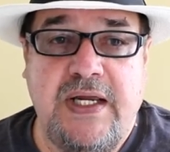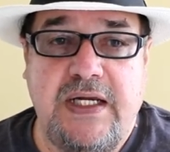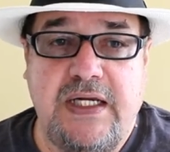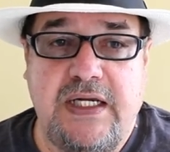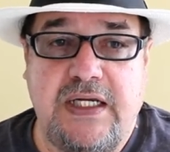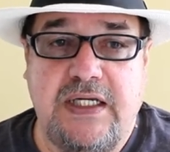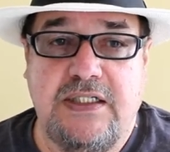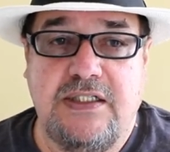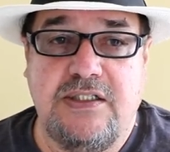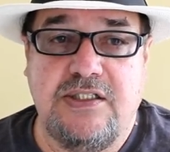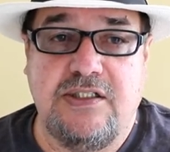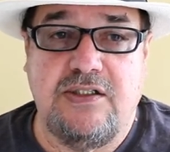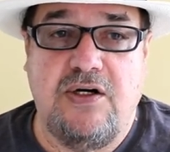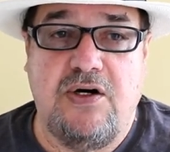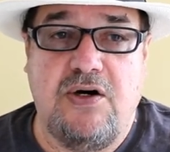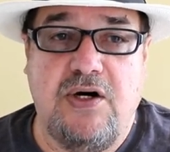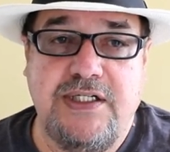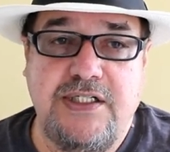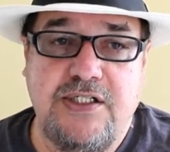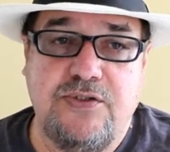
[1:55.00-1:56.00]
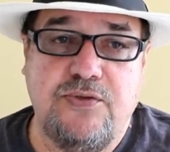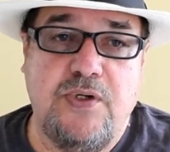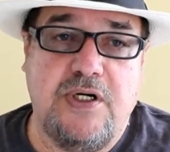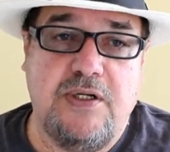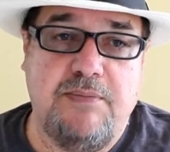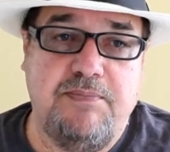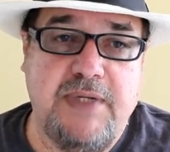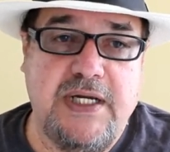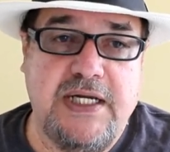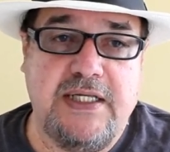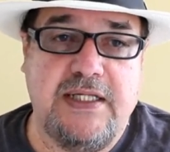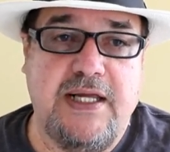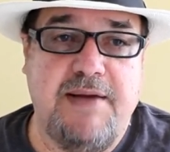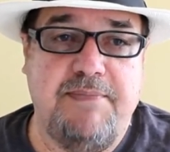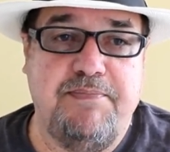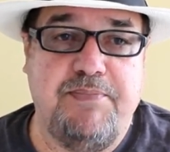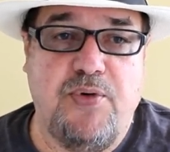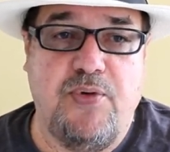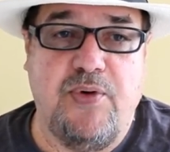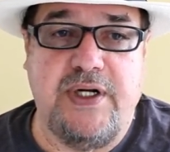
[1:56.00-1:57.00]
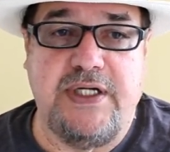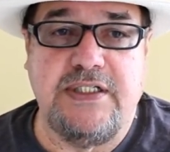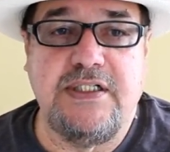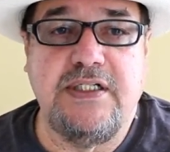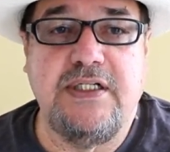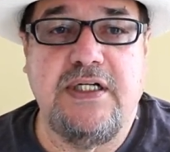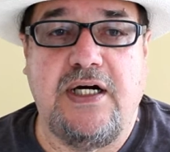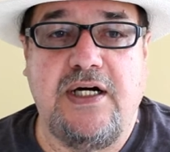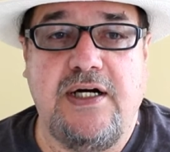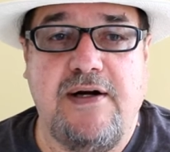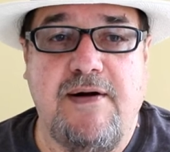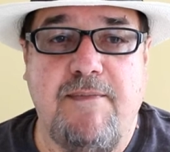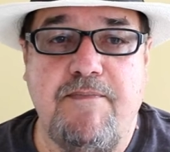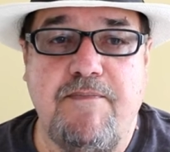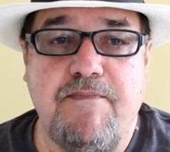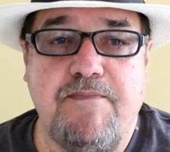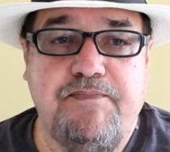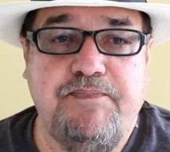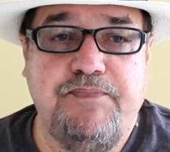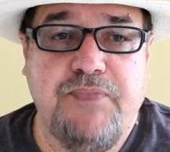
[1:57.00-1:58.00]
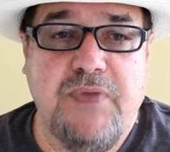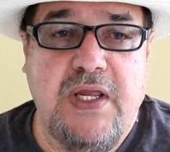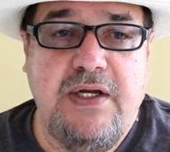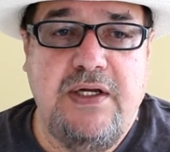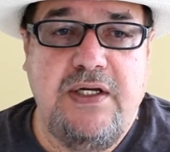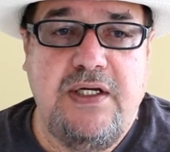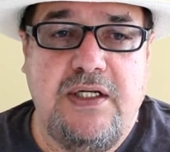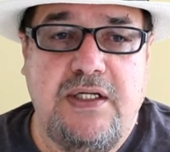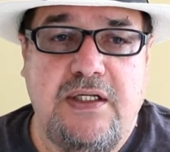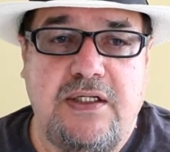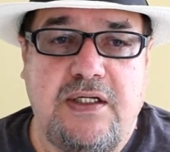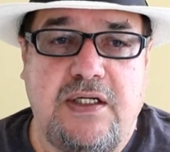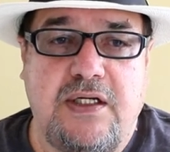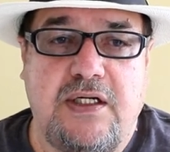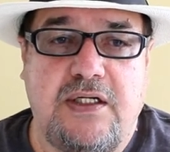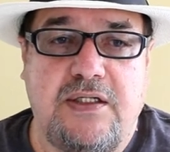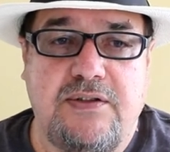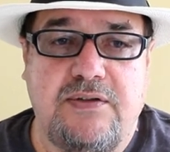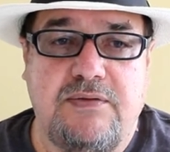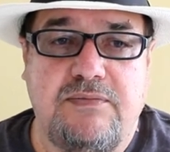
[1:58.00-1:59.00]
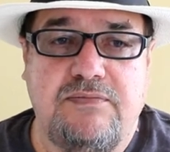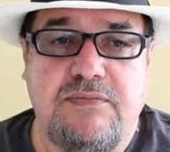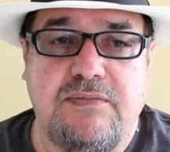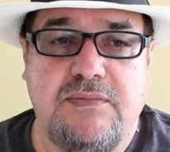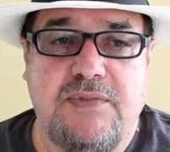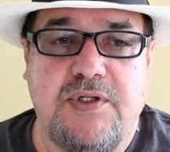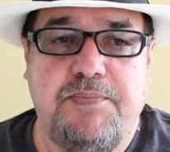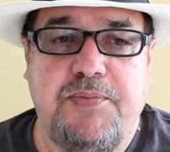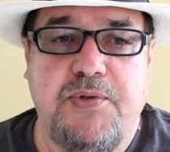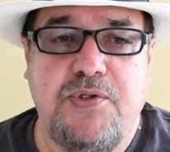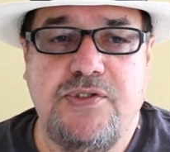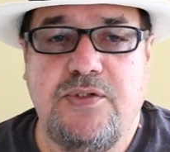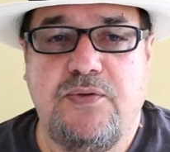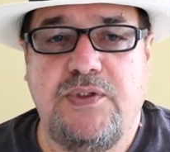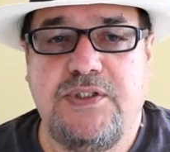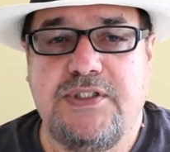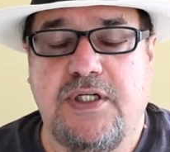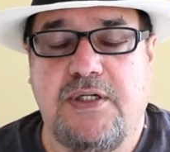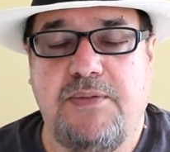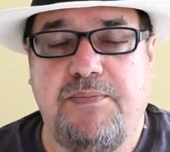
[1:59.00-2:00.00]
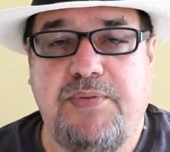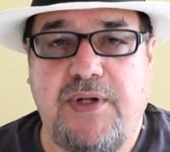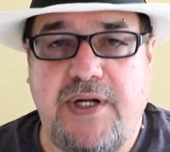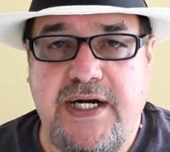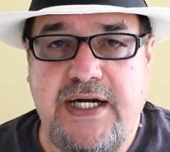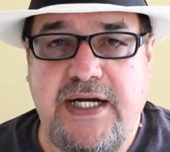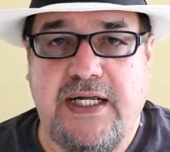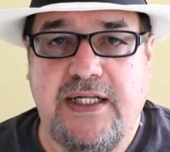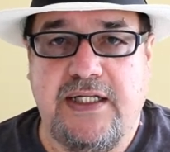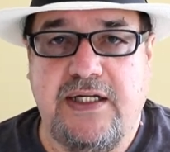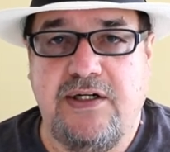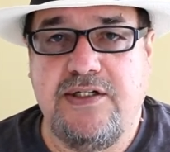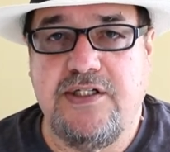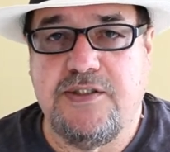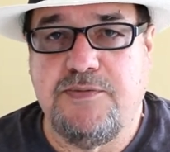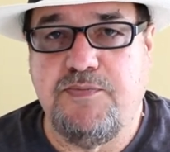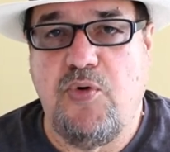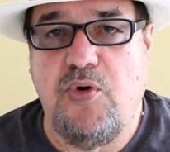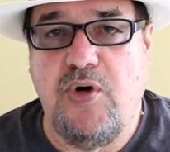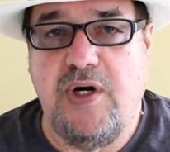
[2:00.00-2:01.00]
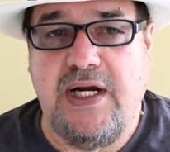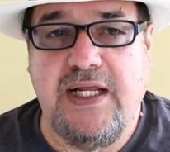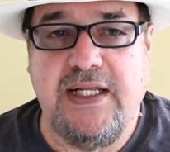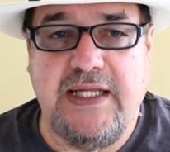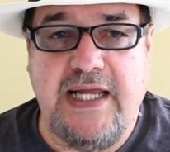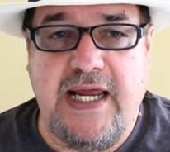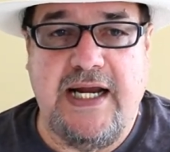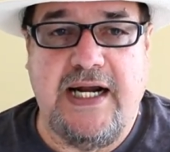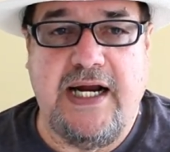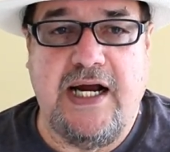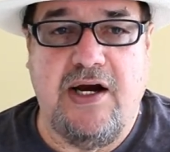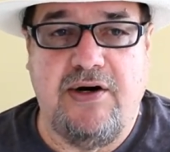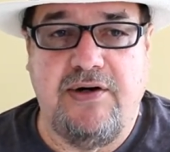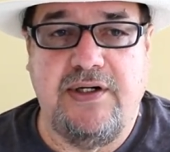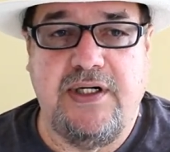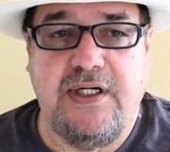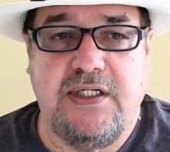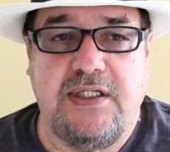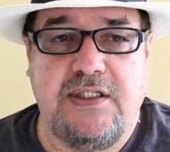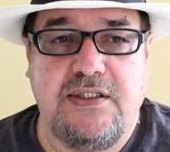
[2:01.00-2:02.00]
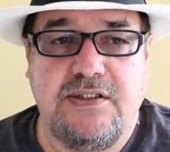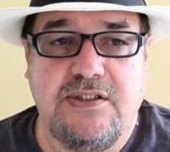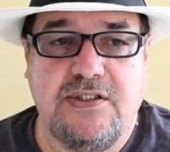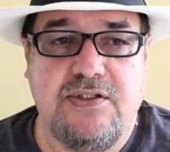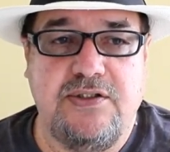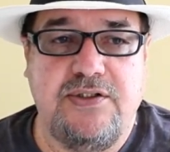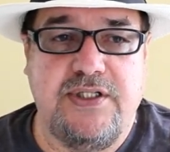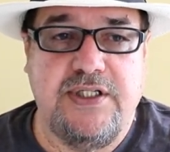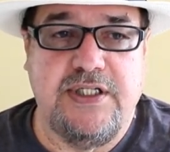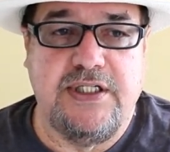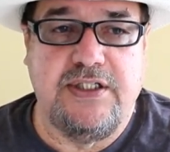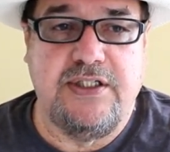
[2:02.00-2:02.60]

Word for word: And so I just want to make that point. Um, uh, the person wasn't complaining, they're just pointing that out, and it's a good thing